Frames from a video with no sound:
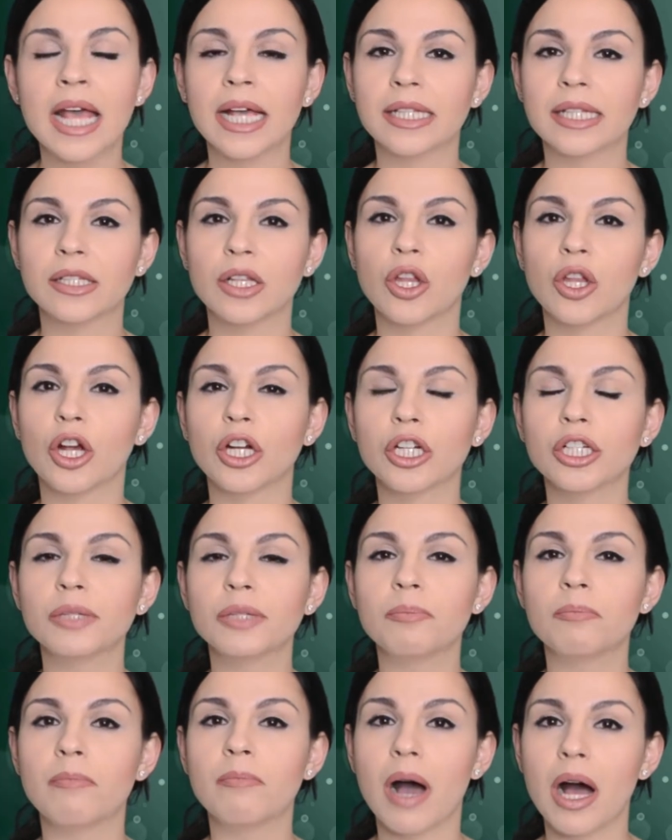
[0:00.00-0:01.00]
it's a
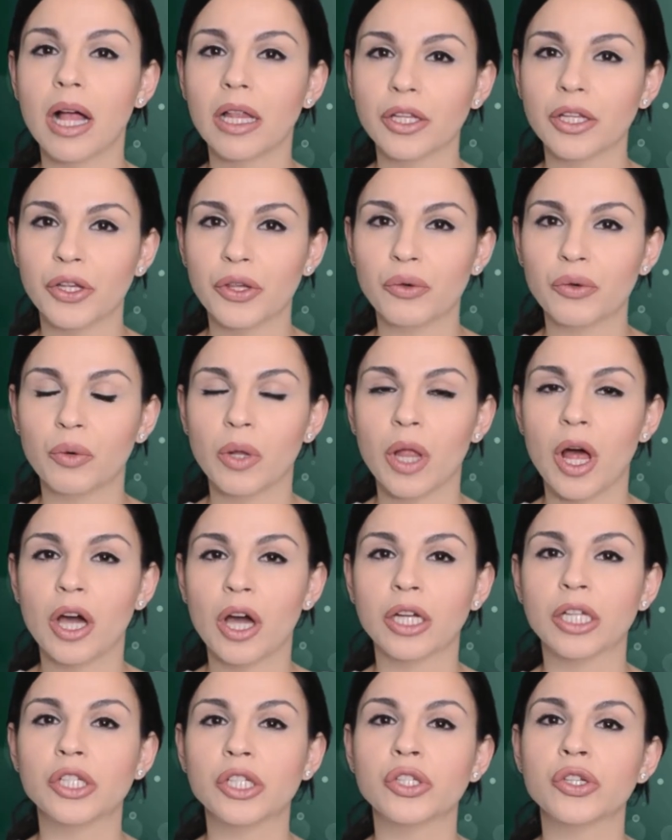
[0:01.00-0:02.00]
large molecule
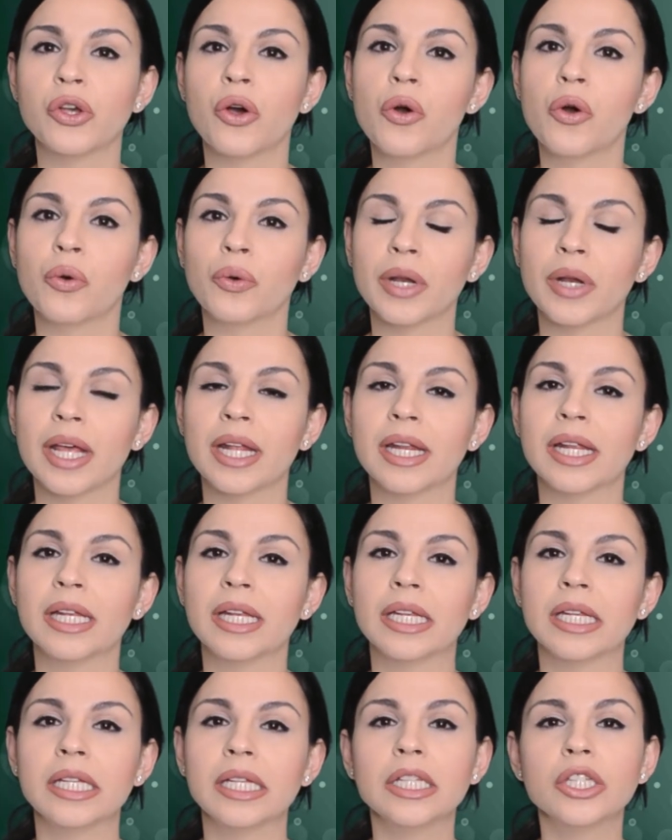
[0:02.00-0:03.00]
on its own, and
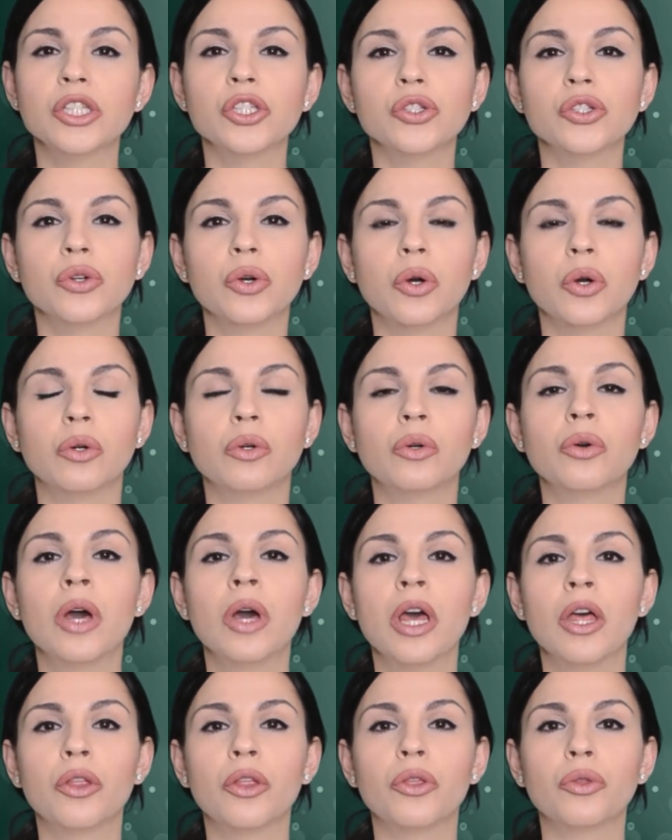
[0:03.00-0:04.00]
it needs to go
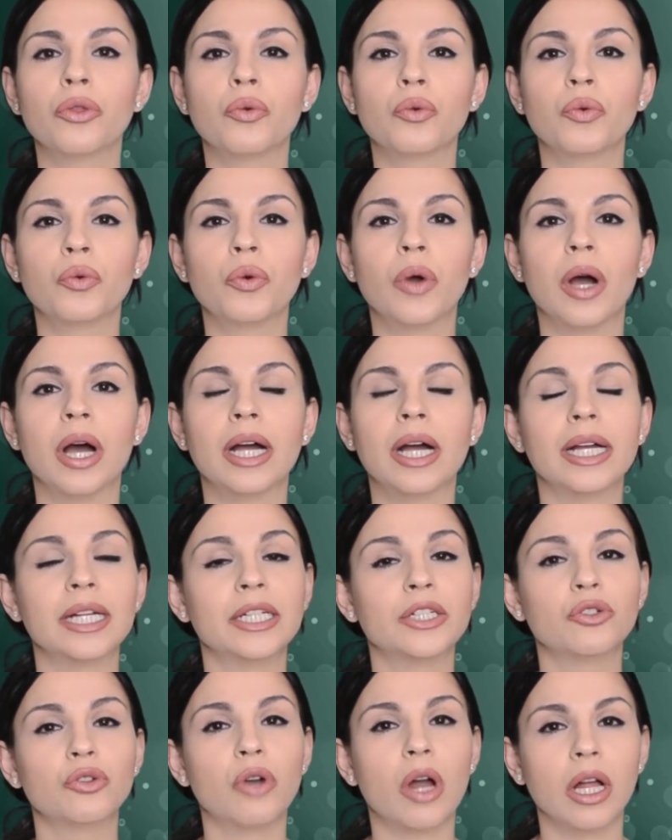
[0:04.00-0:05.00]
through a
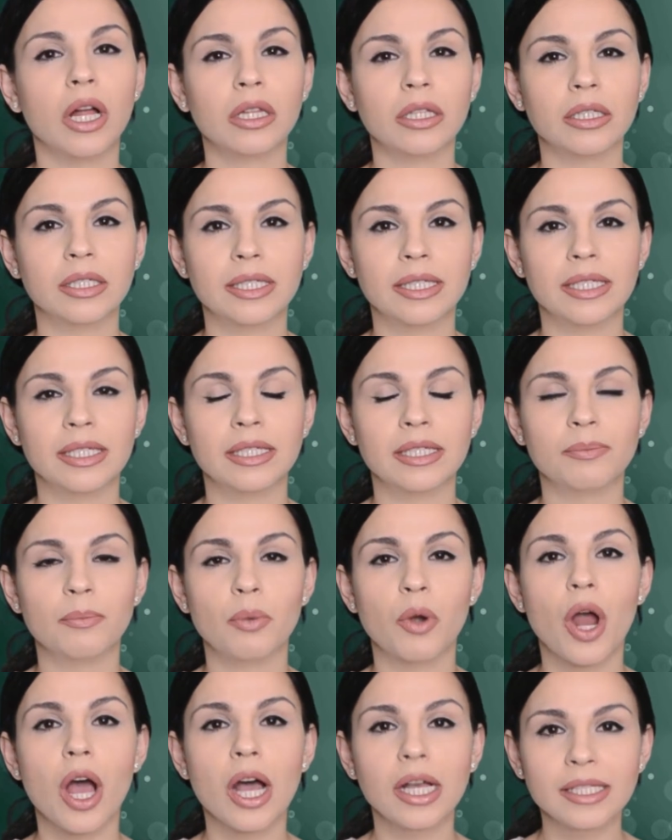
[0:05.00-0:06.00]
hydrolysis
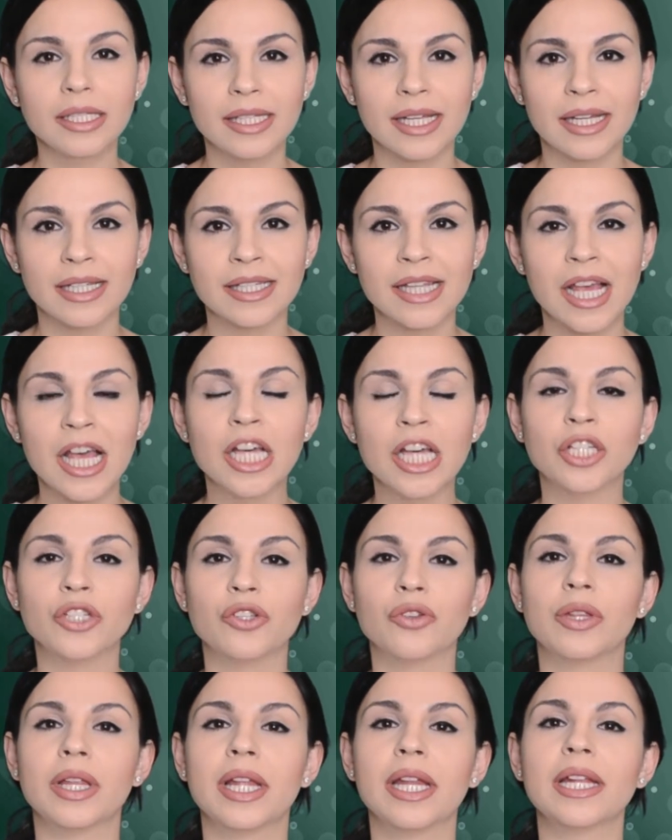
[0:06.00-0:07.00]
process
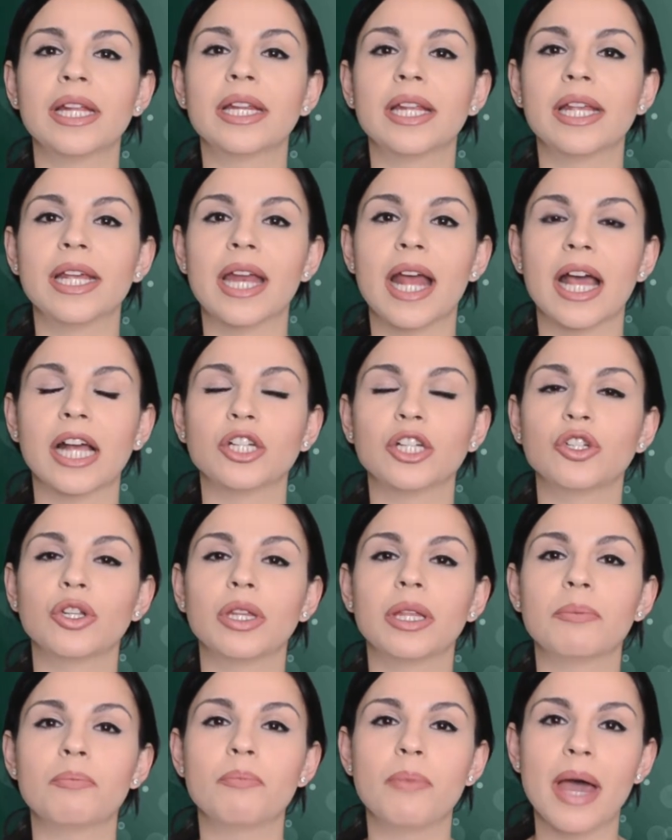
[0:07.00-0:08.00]
so that it can
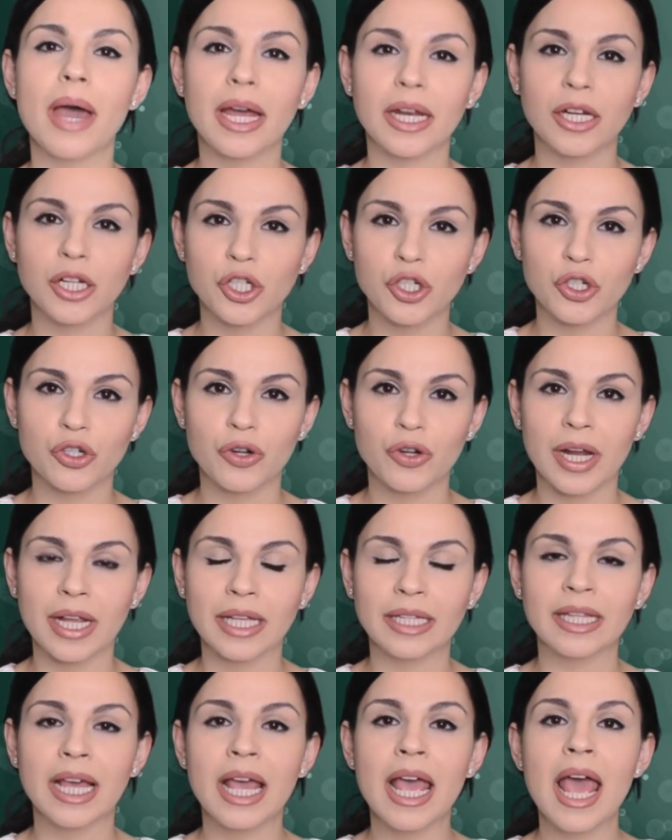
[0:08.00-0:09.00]
actually
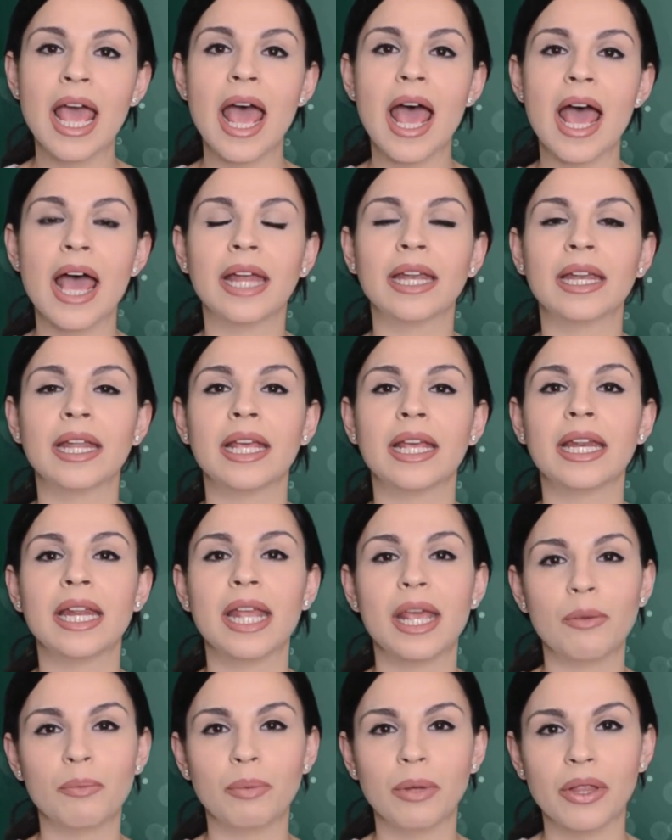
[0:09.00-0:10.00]
penetrate and
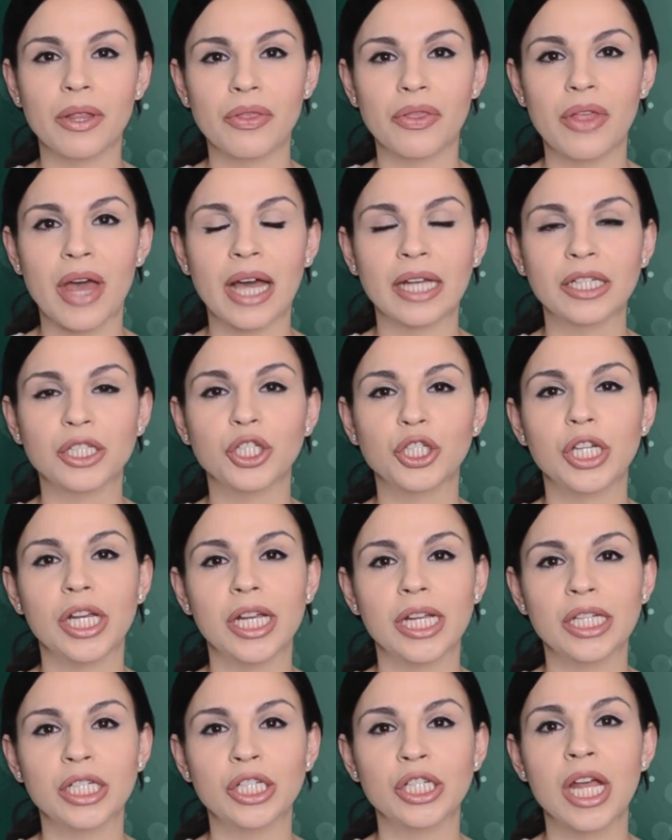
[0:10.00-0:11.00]
enable that
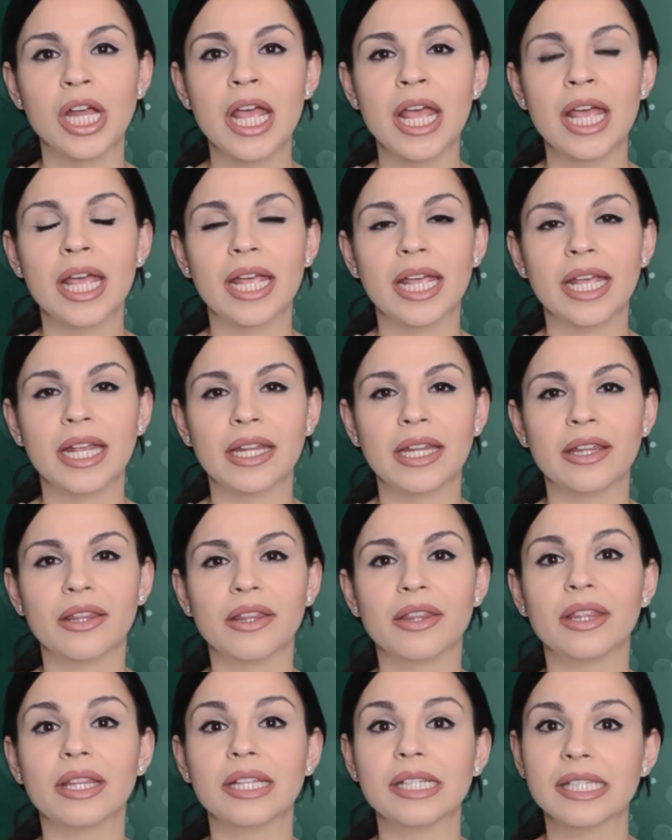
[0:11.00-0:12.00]
change
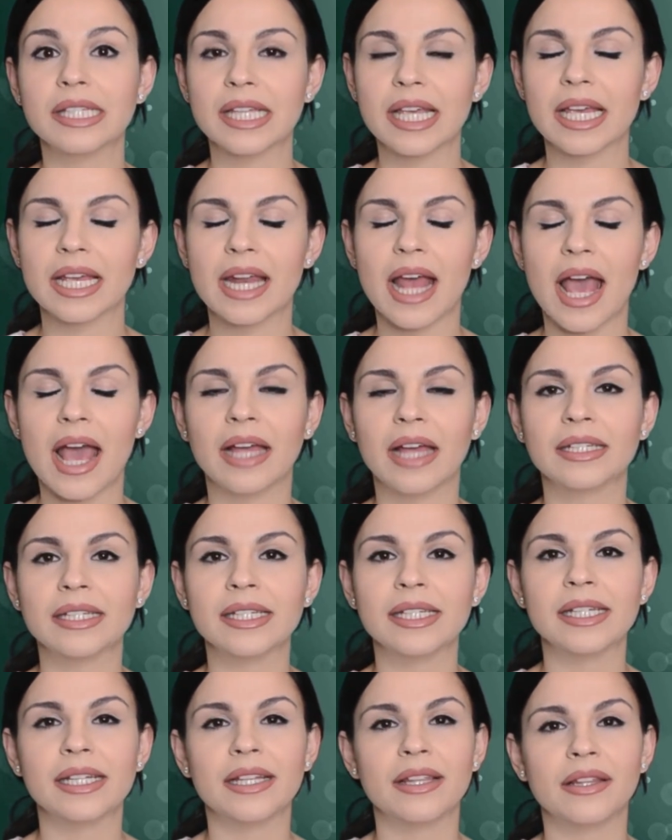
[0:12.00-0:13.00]
in the skin
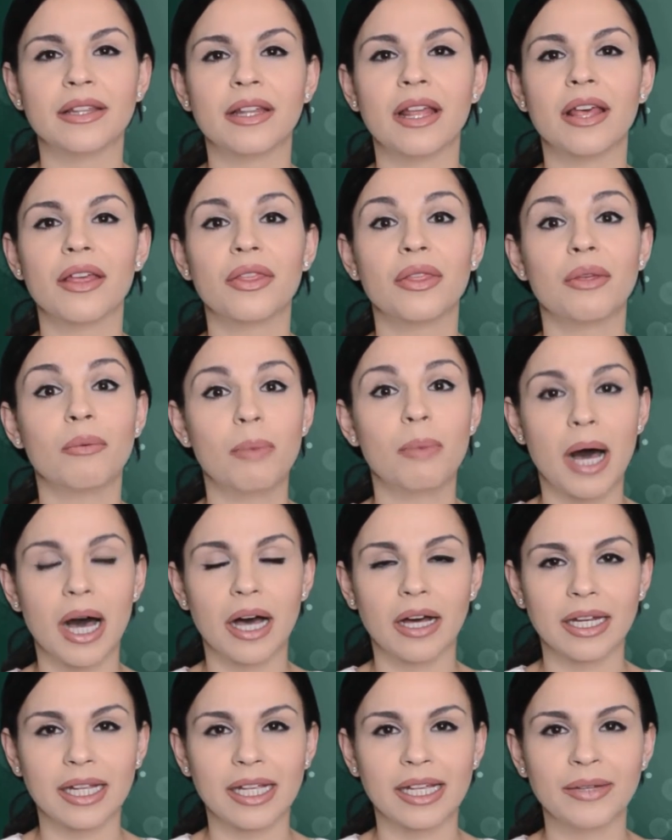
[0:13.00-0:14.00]
and in the
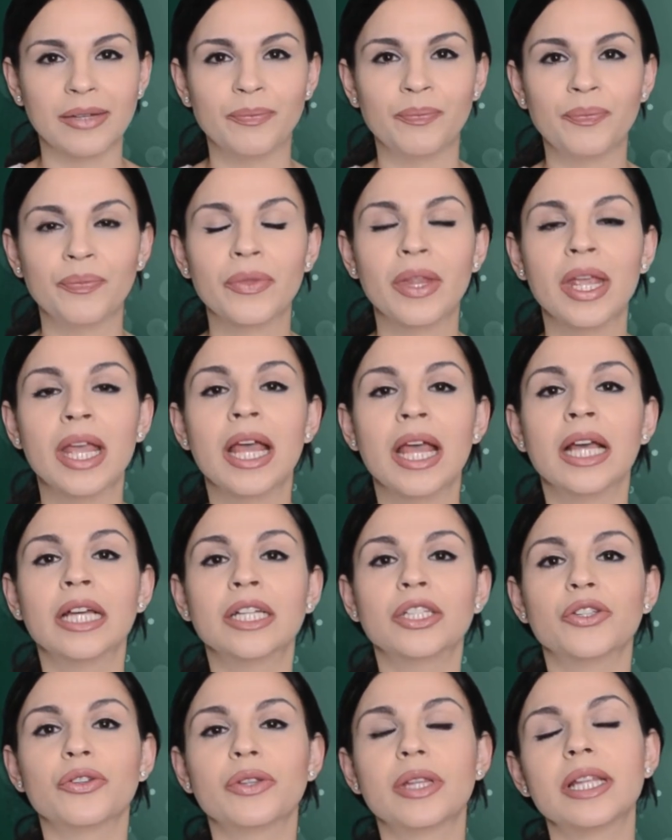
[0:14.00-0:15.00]
body.
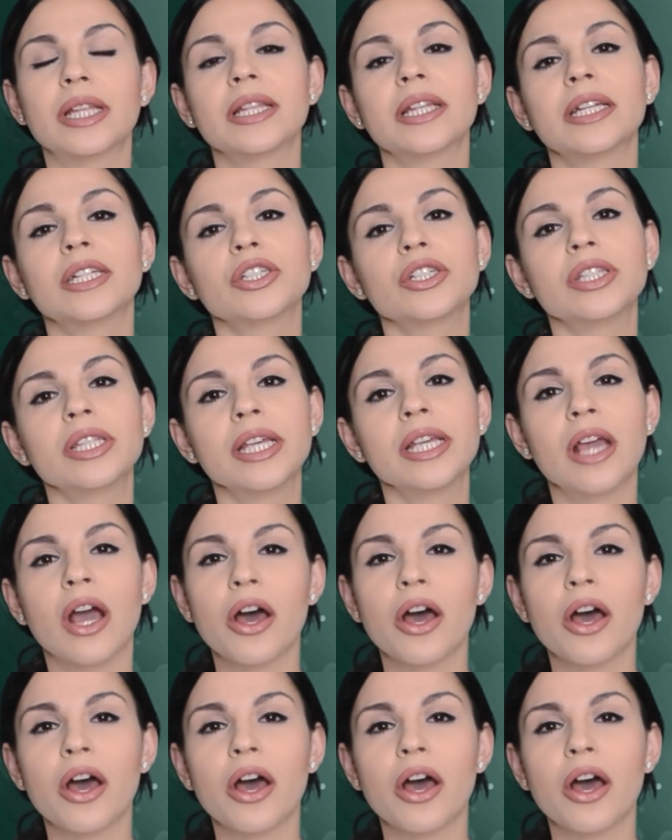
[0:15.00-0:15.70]
So then there's the